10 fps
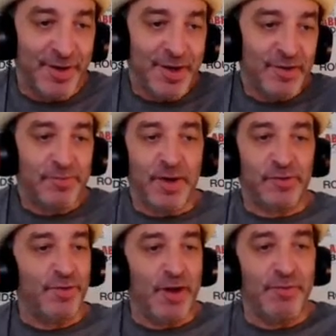
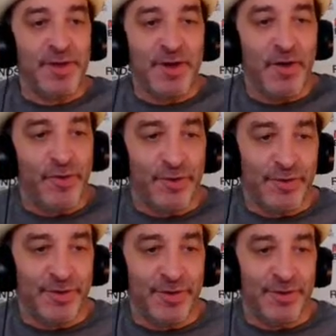especially with everything going
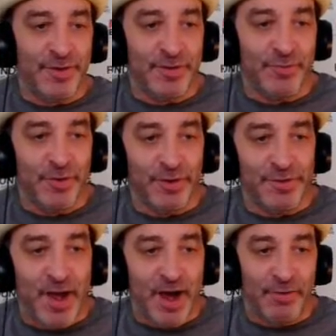on in the
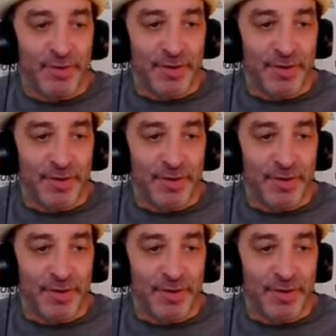world now.